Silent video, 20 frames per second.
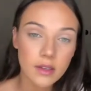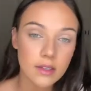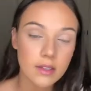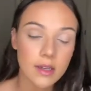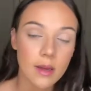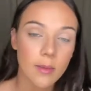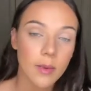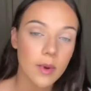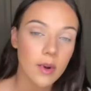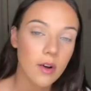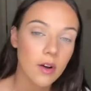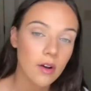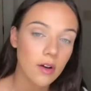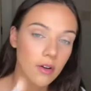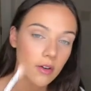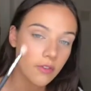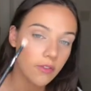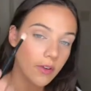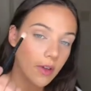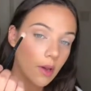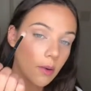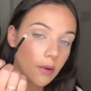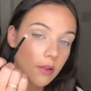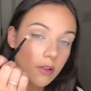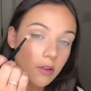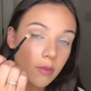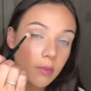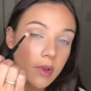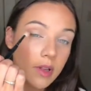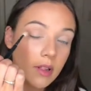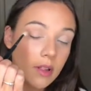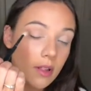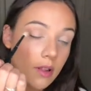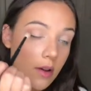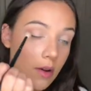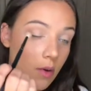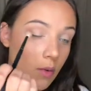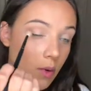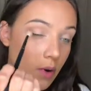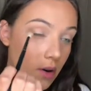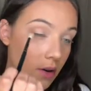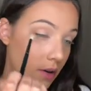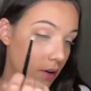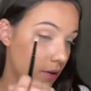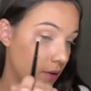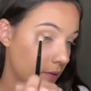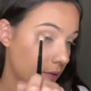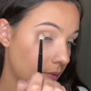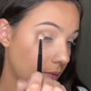Tap it off, go a little bit lower.